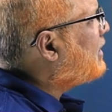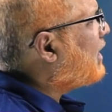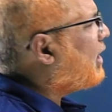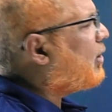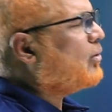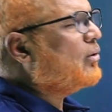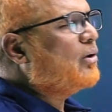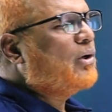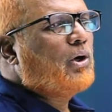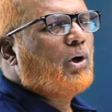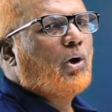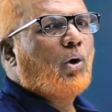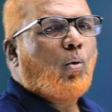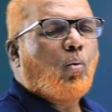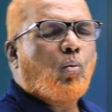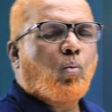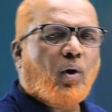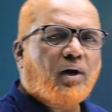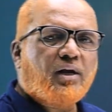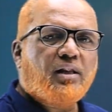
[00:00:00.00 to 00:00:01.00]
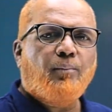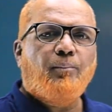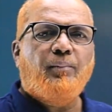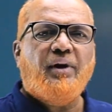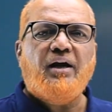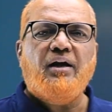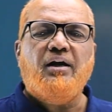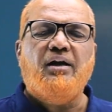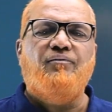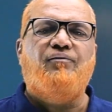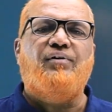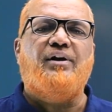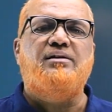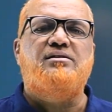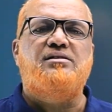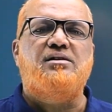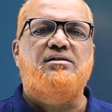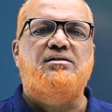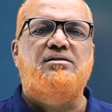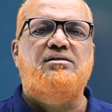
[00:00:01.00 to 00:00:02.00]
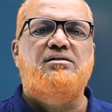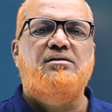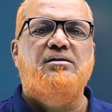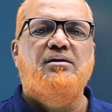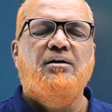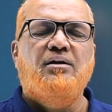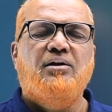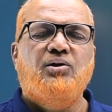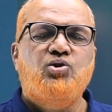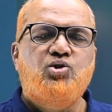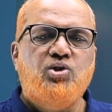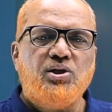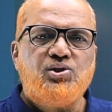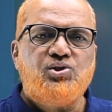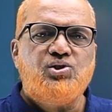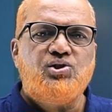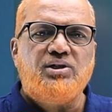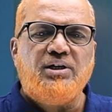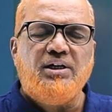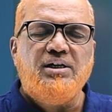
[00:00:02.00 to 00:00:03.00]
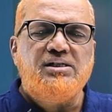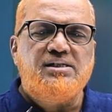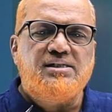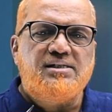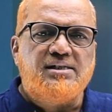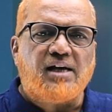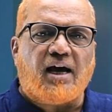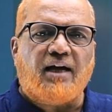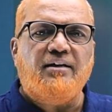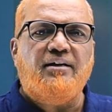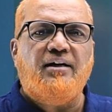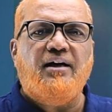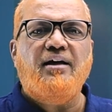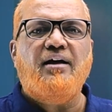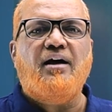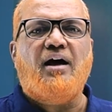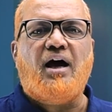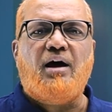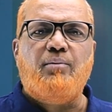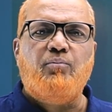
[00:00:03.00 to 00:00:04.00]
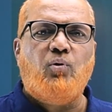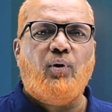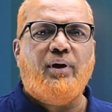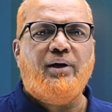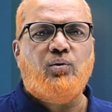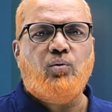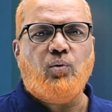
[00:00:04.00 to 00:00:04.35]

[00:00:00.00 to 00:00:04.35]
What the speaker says: Now, what are the main differences? Just in side heading, I'm going